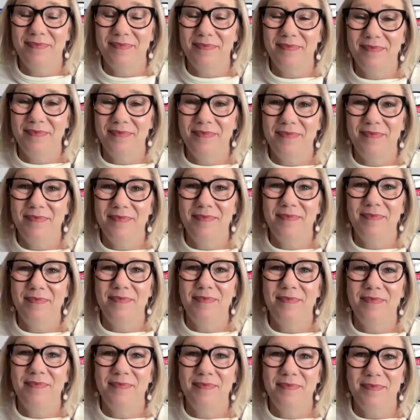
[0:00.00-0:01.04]

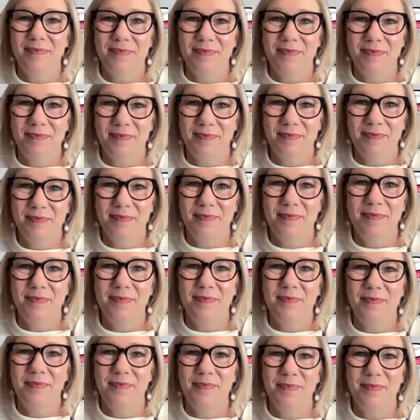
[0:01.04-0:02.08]

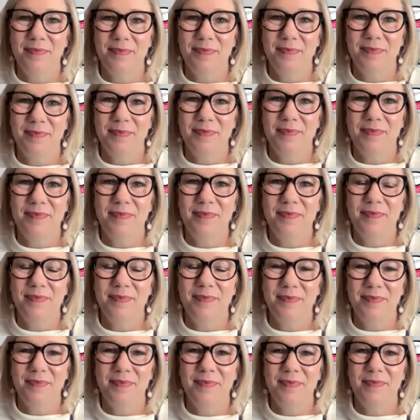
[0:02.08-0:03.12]

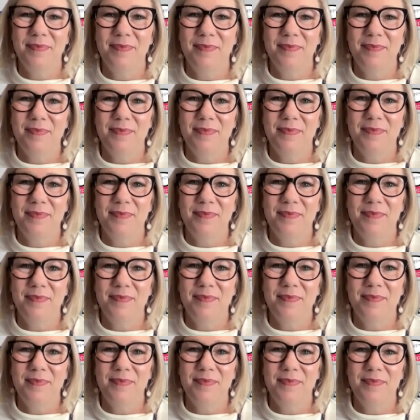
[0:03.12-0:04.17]

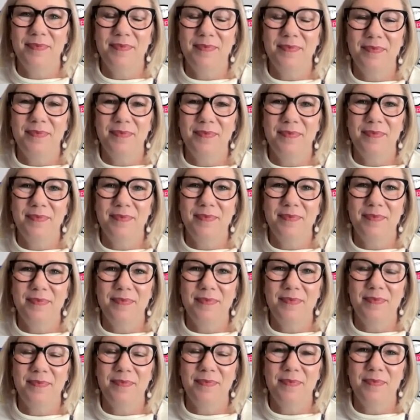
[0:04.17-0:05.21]

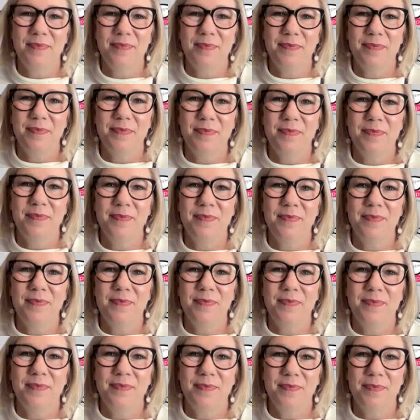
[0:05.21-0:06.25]

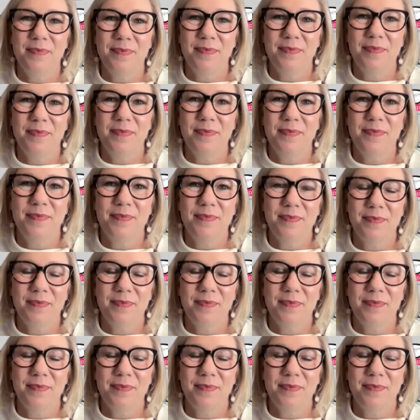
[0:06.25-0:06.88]
[no speech]